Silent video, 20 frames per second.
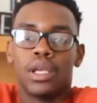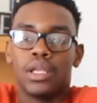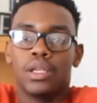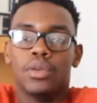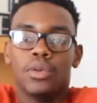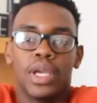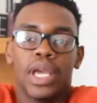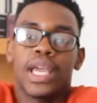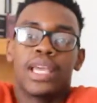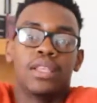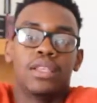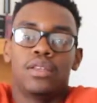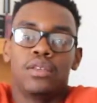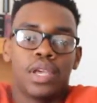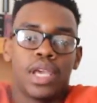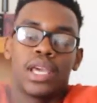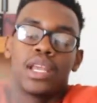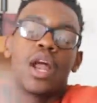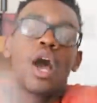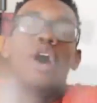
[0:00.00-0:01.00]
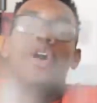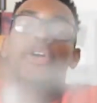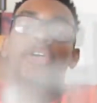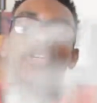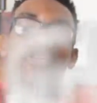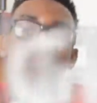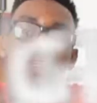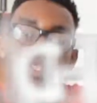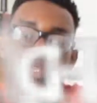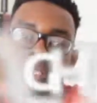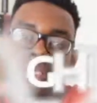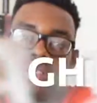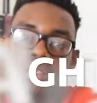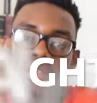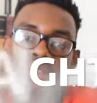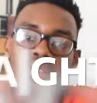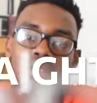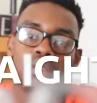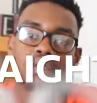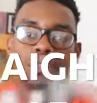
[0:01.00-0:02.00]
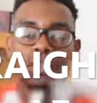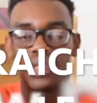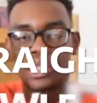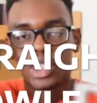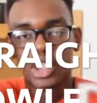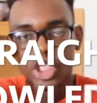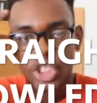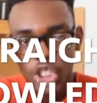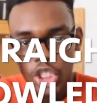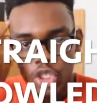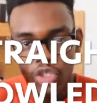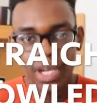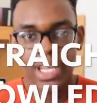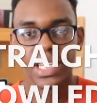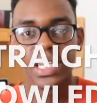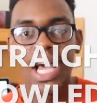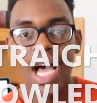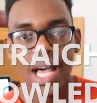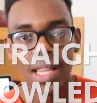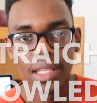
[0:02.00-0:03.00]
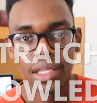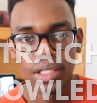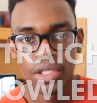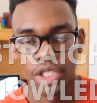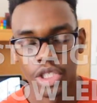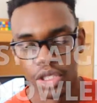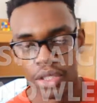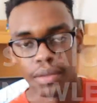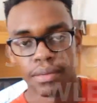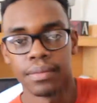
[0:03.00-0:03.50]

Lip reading: You can't argue with it. Straight knowledge.